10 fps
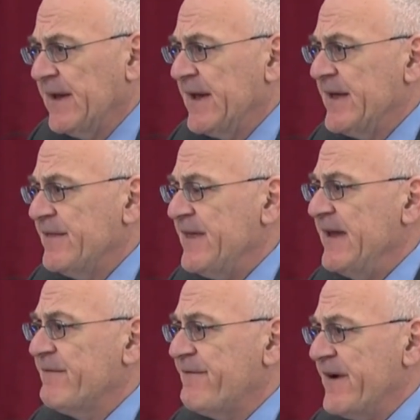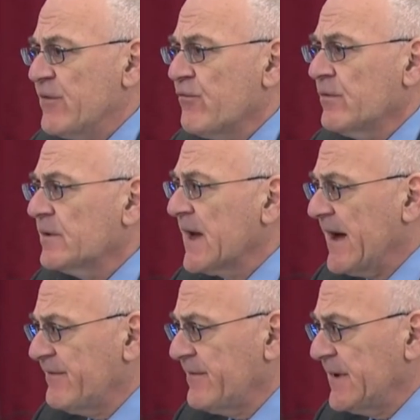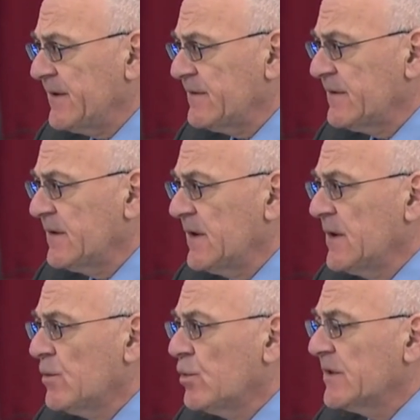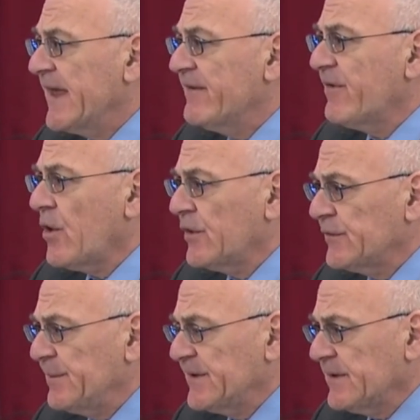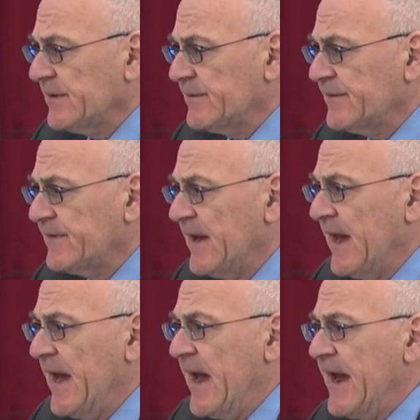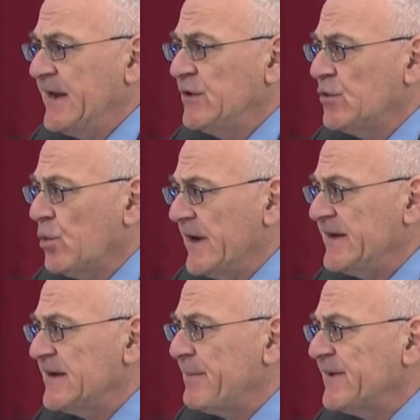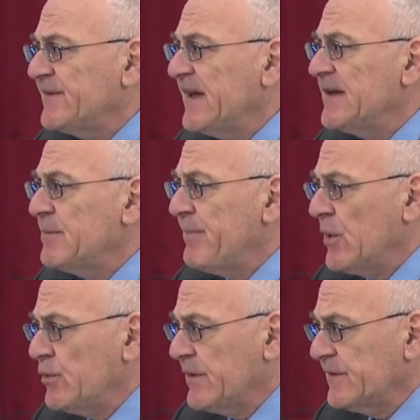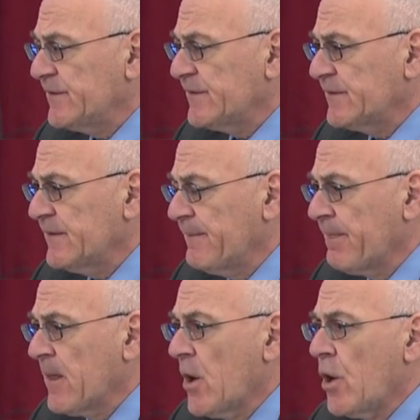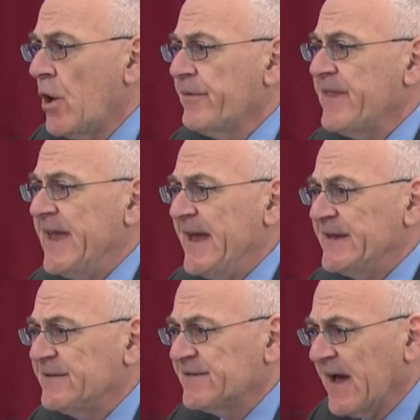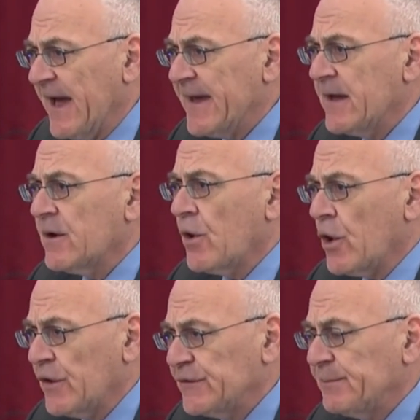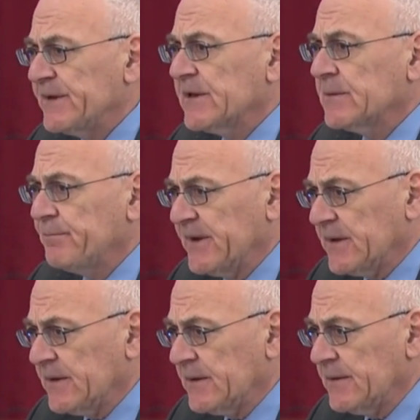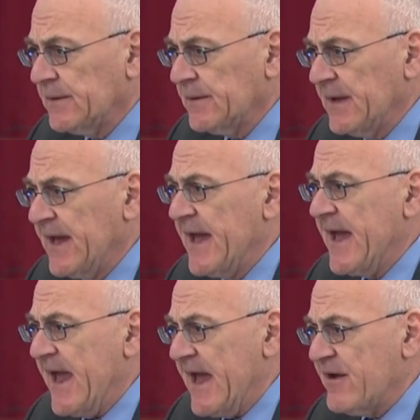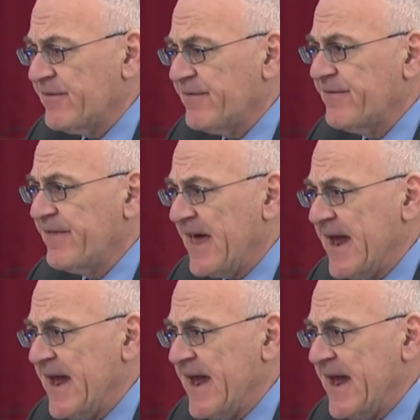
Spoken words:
the federal government will give hospitals a 20% bonus on the entire hospital bill if they